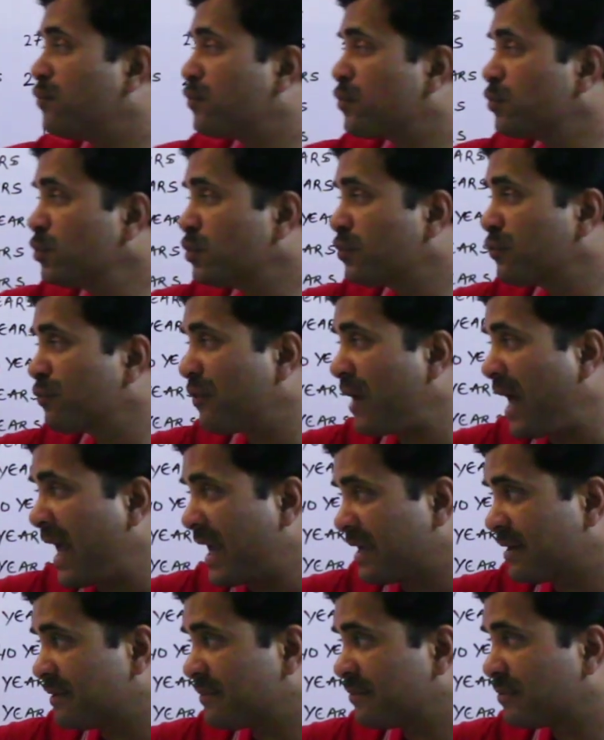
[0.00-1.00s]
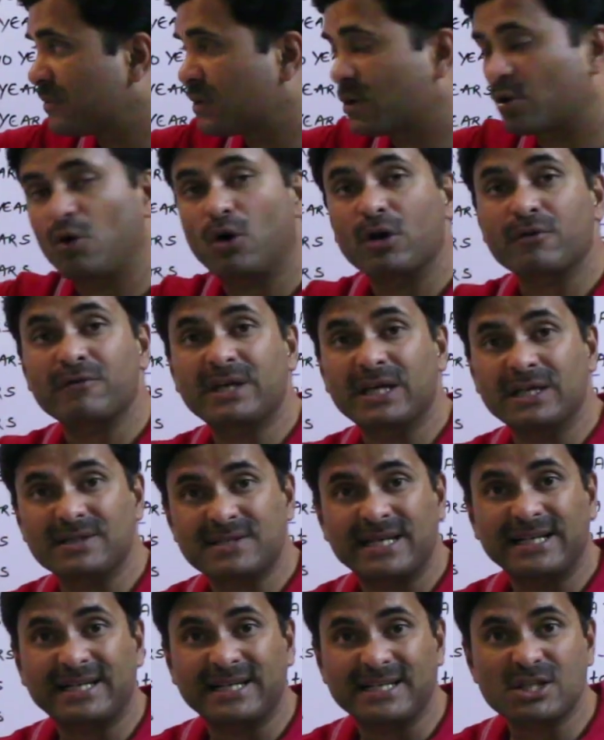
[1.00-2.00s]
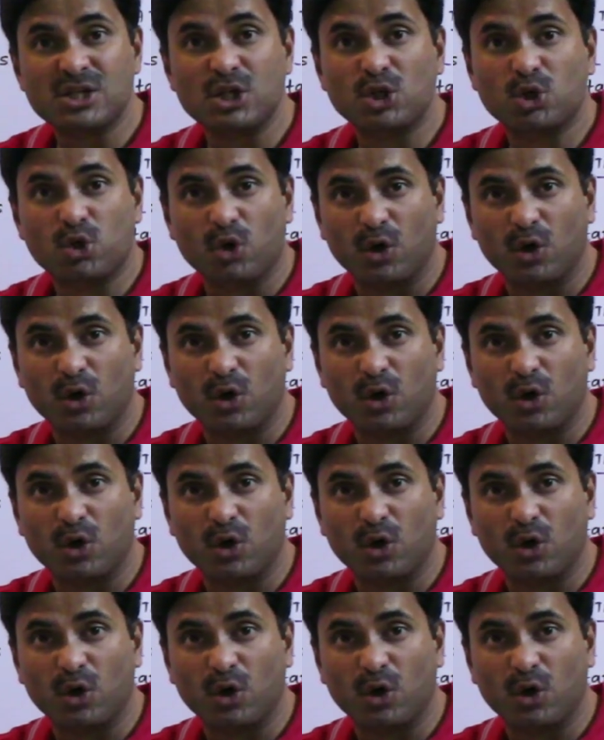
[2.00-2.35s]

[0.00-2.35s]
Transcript: fruit fly or we can say it is the